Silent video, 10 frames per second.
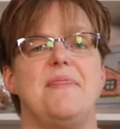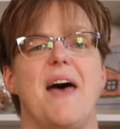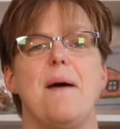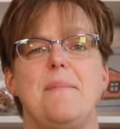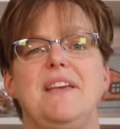
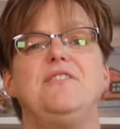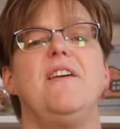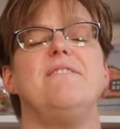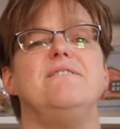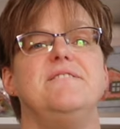that makes
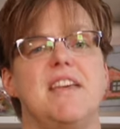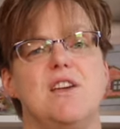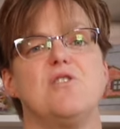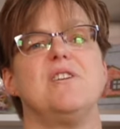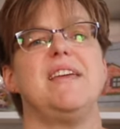it
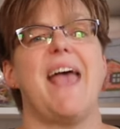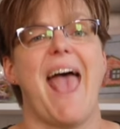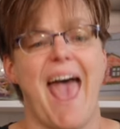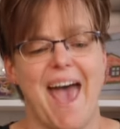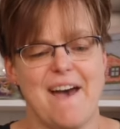very
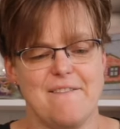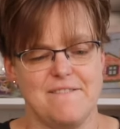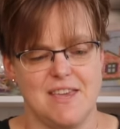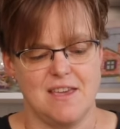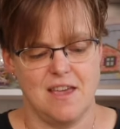
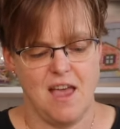heavy.